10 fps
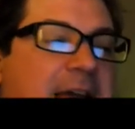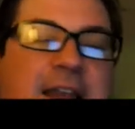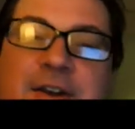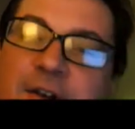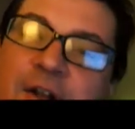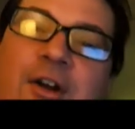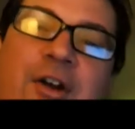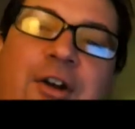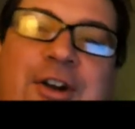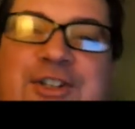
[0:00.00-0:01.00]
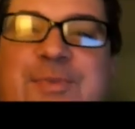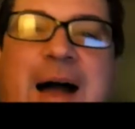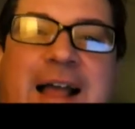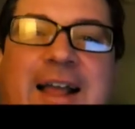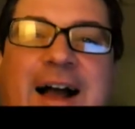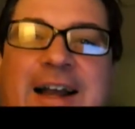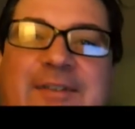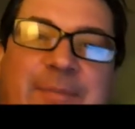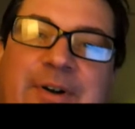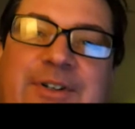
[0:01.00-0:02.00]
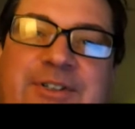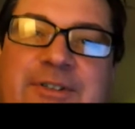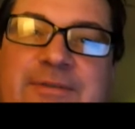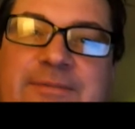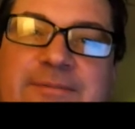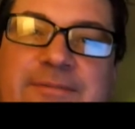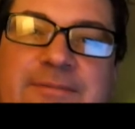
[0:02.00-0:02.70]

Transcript: That nerd is my kind of person.